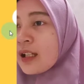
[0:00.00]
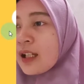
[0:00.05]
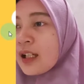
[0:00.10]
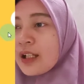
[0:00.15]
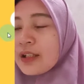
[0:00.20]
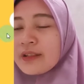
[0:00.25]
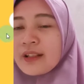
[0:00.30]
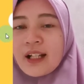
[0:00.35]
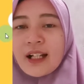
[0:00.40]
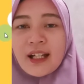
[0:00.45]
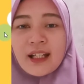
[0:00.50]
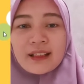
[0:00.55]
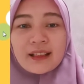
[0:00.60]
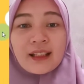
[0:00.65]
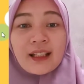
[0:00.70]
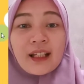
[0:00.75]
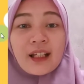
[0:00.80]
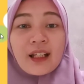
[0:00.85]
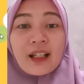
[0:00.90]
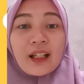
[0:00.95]
Alright,
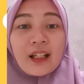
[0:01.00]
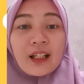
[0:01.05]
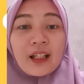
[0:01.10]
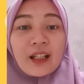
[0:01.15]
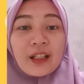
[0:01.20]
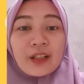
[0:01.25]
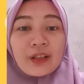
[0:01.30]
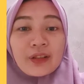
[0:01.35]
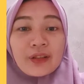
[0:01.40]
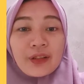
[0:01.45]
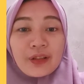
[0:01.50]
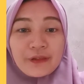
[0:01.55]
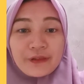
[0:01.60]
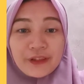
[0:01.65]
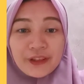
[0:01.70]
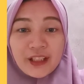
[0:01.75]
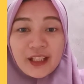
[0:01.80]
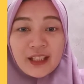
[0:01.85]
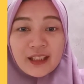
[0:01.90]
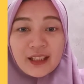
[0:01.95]
don't
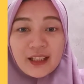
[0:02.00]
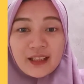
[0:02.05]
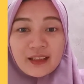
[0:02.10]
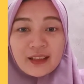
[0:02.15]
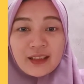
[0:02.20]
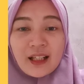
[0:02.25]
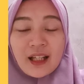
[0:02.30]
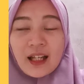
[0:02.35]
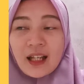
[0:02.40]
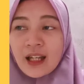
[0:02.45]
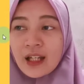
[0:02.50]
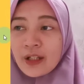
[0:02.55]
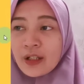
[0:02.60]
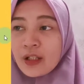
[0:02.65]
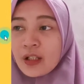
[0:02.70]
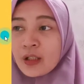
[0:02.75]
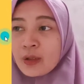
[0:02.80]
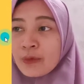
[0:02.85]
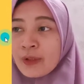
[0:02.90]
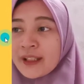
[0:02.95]
forget that I
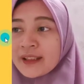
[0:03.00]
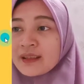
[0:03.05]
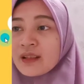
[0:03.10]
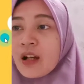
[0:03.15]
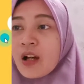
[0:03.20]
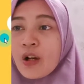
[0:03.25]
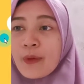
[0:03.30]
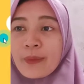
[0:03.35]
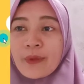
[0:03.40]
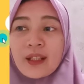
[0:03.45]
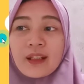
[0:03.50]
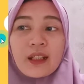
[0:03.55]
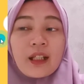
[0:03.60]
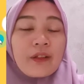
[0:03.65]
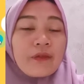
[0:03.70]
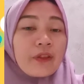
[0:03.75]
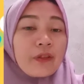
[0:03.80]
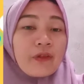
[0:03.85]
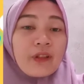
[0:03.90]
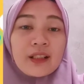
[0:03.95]
always hope that
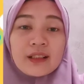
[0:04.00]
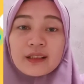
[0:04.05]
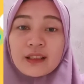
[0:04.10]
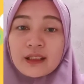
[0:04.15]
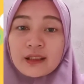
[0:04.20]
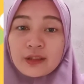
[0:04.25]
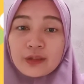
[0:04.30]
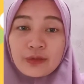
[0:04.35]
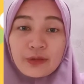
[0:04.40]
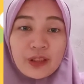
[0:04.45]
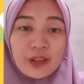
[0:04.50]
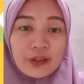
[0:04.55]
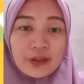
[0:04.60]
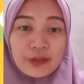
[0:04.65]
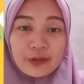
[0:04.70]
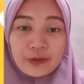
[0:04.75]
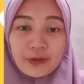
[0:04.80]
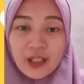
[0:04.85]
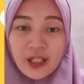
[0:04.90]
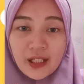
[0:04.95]
everyone is doing
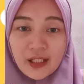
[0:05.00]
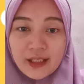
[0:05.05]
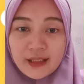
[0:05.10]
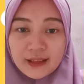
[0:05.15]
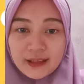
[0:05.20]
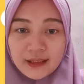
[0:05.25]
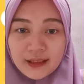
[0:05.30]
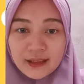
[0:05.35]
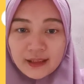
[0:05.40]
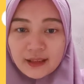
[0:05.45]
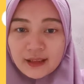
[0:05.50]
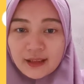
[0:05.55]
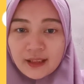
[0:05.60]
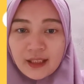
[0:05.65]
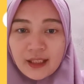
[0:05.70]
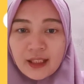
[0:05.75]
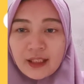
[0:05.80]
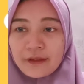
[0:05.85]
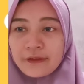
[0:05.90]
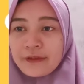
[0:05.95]
great
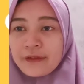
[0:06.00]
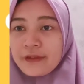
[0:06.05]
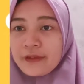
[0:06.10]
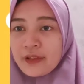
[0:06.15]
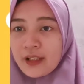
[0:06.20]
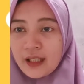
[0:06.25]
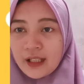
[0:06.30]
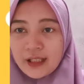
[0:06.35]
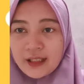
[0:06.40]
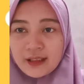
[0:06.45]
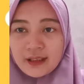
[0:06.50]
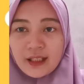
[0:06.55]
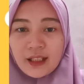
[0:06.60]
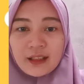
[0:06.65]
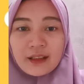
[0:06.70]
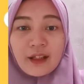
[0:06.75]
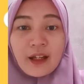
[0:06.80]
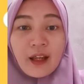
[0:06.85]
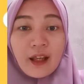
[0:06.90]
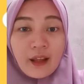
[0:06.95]
and fine
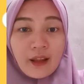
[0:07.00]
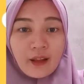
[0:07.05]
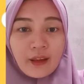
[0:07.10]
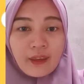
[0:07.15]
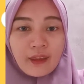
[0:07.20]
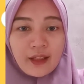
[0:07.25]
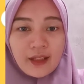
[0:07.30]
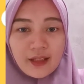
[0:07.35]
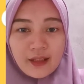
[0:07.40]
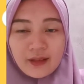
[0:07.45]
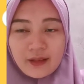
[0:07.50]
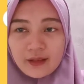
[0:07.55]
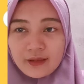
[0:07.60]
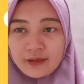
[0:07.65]
and healthy.